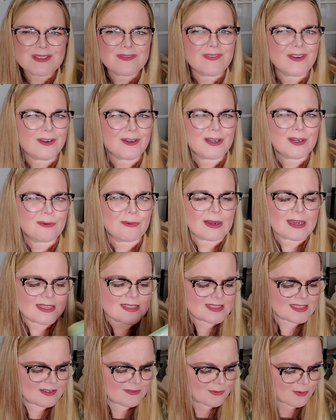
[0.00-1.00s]
very
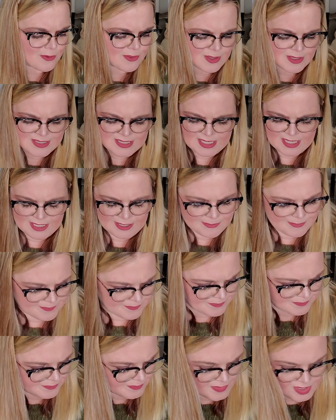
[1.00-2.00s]
racy for the day.
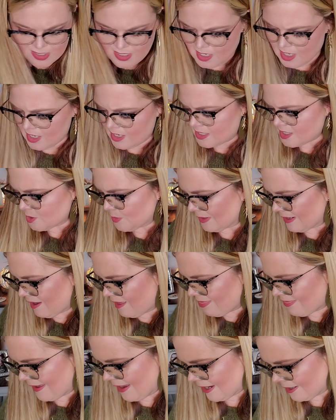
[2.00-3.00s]
So I
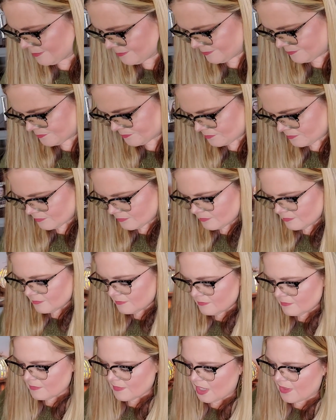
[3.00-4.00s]
got that.
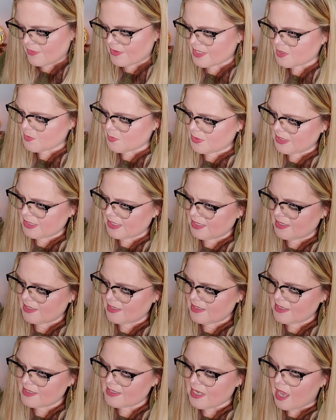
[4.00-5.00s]
This one
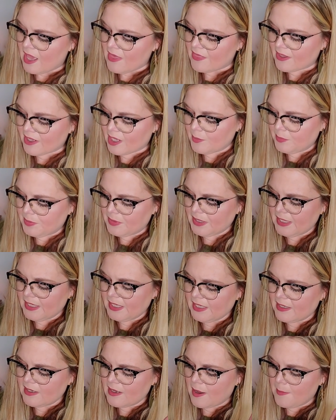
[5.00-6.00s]
is the
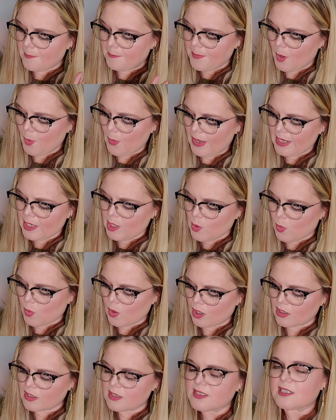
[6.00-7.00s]
complete Poetic
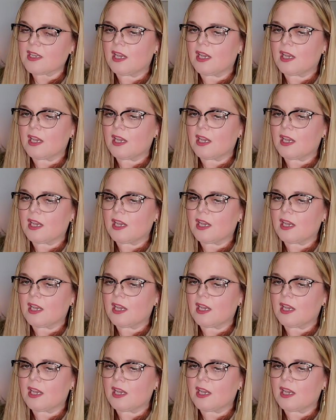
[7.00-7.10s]
Works